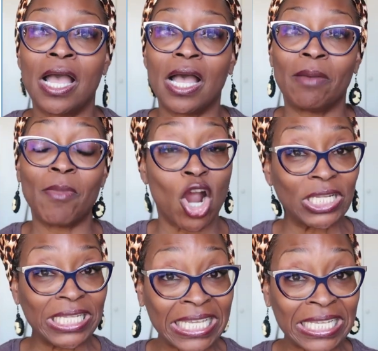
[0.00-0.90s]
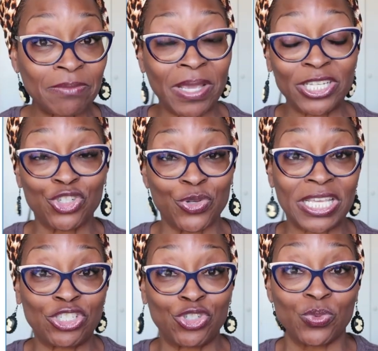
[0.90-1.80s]
Arlene, make sure
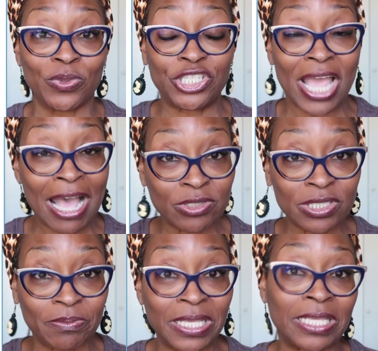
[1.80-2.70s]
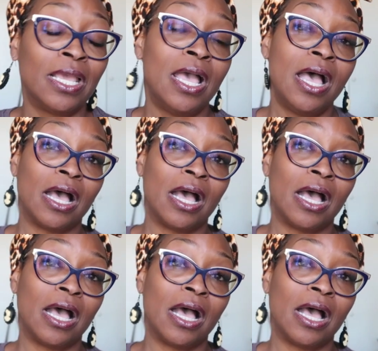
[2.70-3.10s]
that you reach out to me.